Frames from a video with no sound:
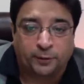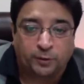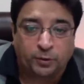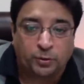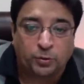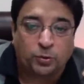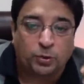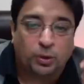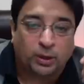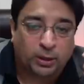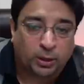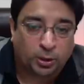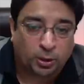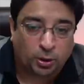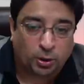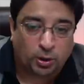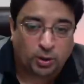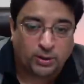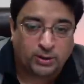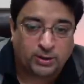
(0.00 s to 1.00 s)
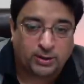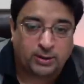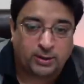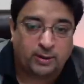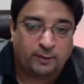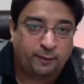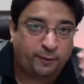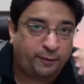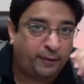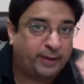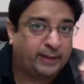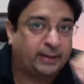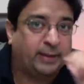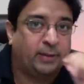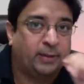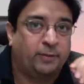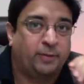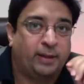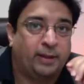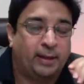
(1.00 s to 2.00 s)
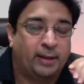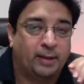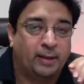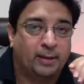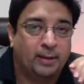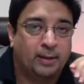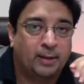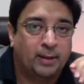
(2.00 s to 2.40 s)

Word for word: view across effectively,